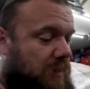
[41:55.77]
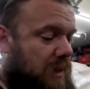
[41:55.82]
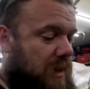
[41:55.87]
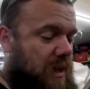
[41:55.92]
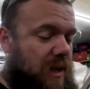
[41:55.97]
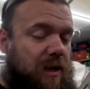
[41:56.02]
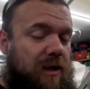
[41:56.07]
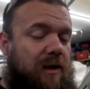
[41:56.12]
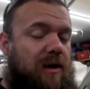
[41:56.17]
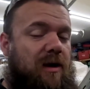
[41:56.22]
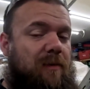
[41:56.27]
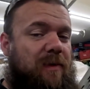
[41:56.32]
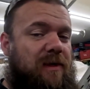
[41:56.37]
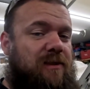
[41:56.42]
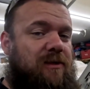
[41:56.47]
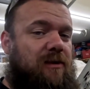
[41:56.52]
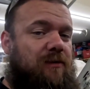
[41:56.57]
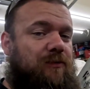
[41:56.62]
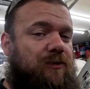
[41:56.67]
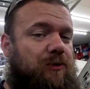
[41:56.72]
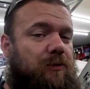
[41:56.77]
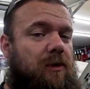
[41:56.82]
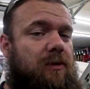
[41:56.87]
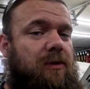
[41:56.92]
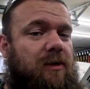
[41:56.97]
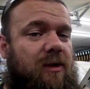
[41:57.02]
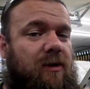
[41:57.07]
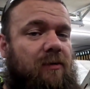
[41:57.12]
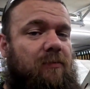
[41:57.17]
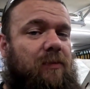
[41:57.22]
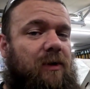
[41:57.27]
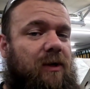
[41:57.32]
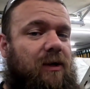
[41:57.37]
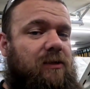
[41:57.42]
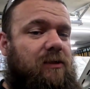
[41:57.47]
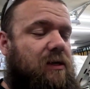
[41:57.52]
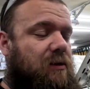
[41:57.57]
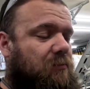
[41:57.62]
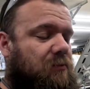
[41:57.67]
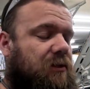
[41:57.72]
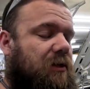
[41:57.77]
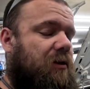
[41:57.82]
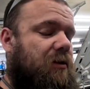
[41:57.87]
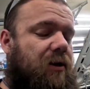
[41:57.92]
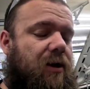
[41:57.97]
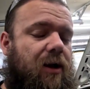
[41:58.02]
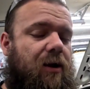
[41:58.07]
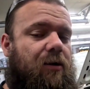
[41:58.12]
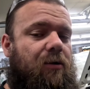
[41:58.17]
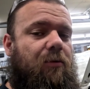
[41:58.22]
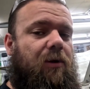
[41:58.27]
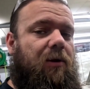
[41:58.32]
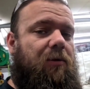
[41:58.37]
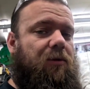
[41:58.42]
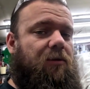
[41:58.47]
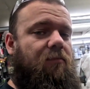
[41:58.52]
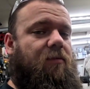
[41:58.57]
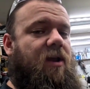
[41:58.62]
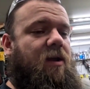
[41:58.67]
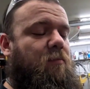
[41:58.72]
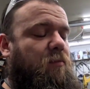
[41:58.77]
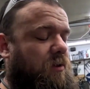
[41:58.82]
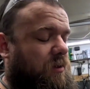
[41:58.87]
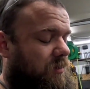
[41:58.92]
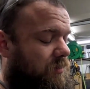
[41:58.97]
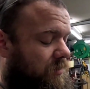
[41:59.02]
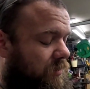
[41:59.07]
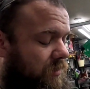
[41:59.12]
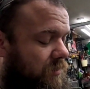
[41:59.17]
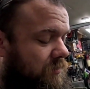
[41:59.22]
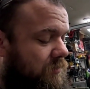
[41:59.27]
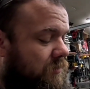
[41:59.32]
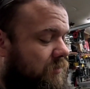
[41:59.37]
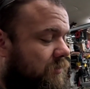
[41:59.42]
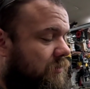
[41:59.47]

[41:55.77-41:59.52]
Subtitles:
I had to cut myself short there because I was getting carried away with the rambling again.